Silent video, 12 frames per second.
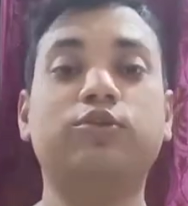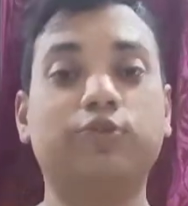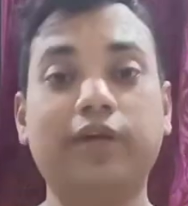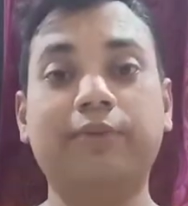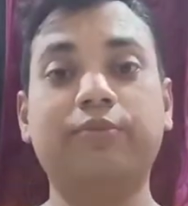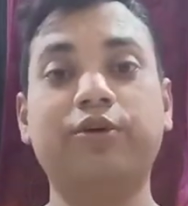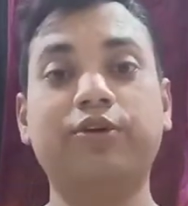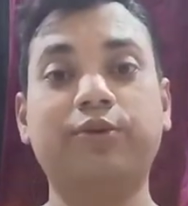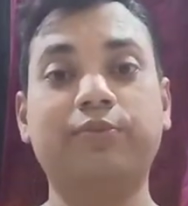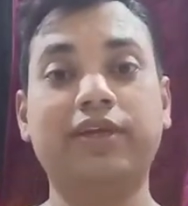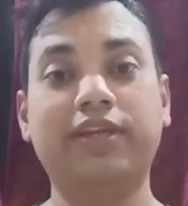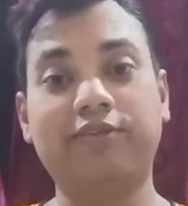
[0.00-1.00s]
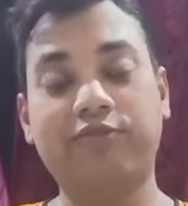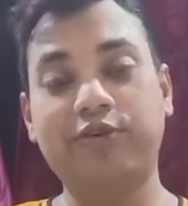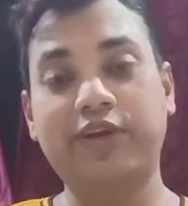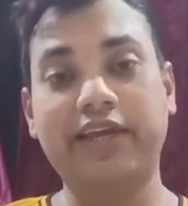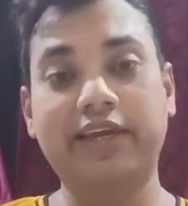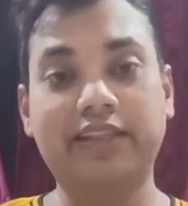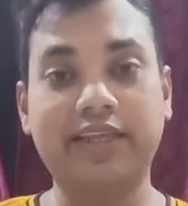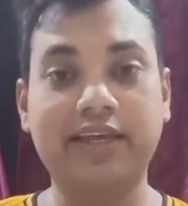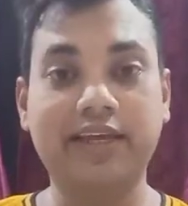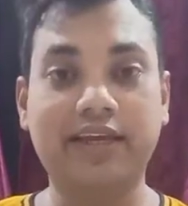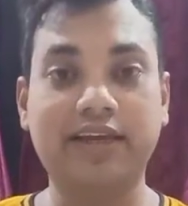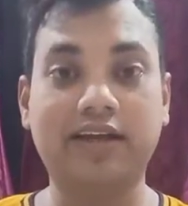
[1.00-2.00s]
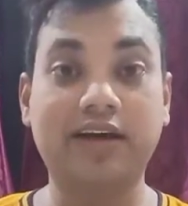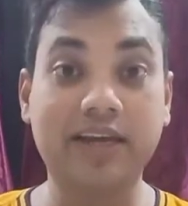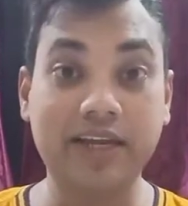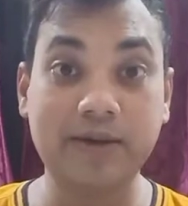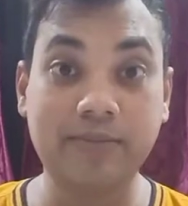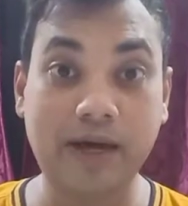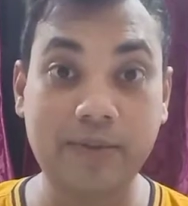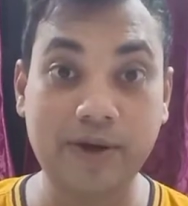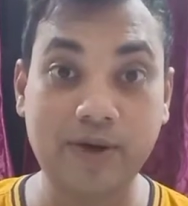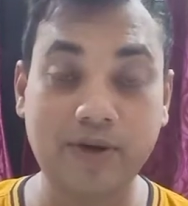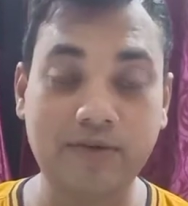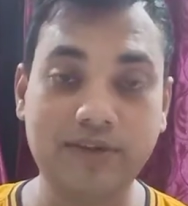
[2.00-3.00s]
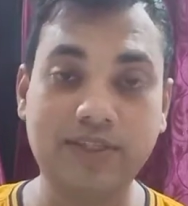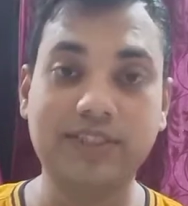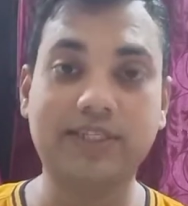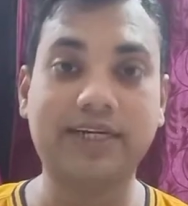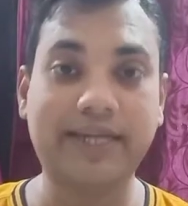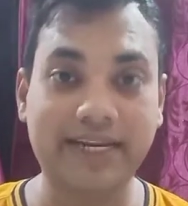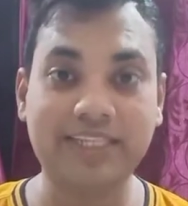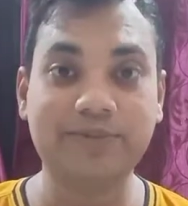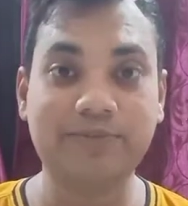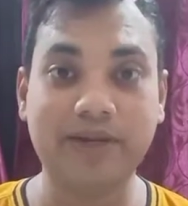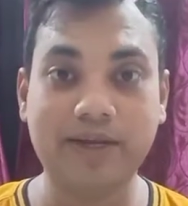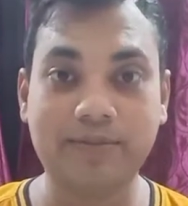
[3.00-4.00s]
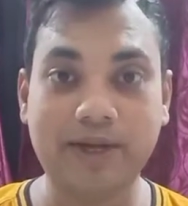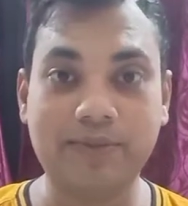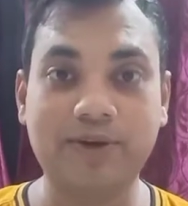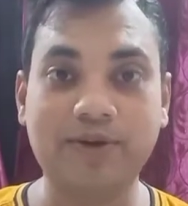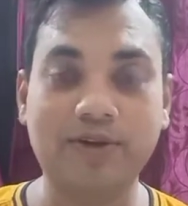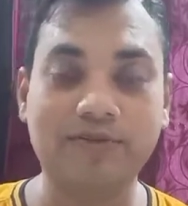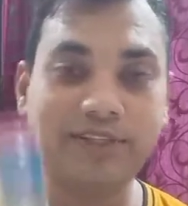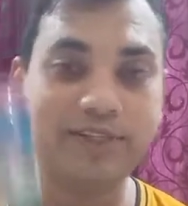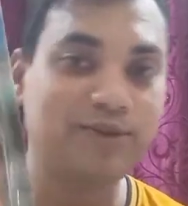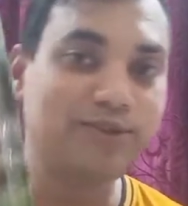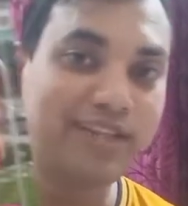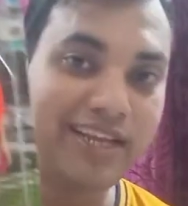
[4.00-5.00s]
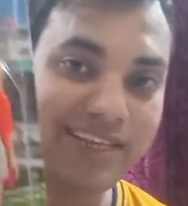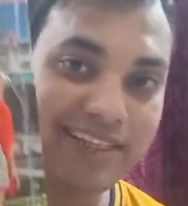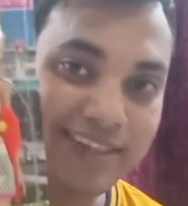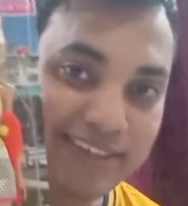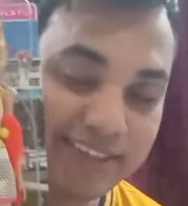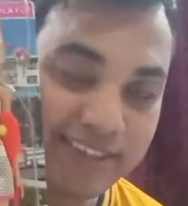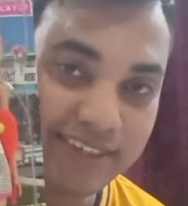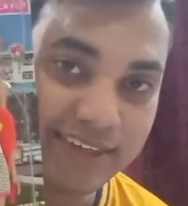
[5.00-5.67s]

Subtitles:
Today I'm going to be reviewing the career Barbie doll, which is a tennis player Barbie doll, which looks like this.